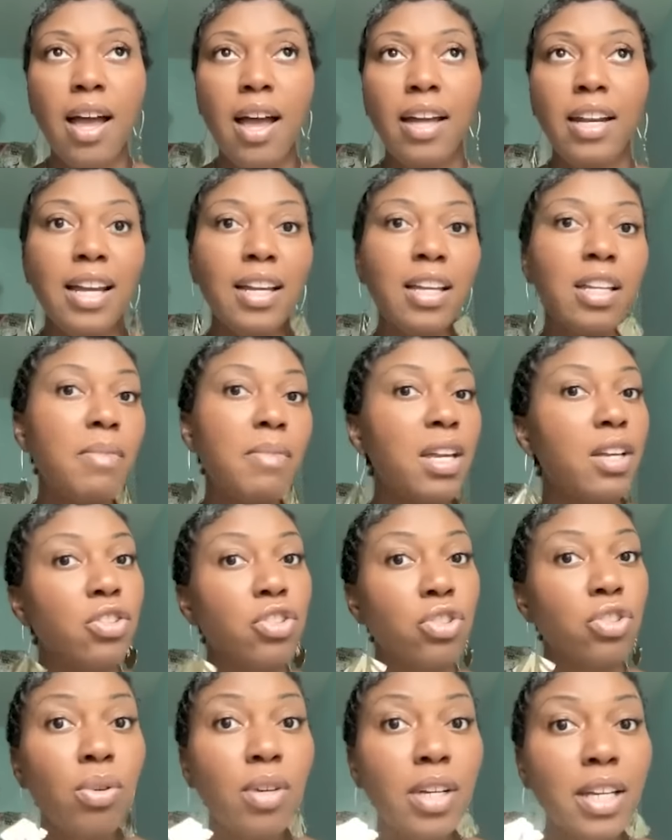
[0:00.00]
And I can make a
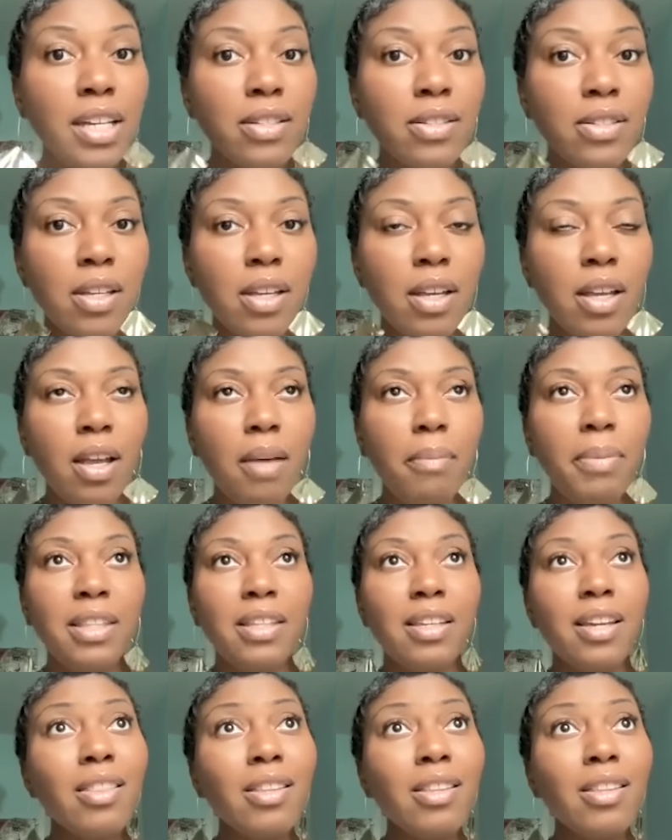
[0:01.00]
choice. But the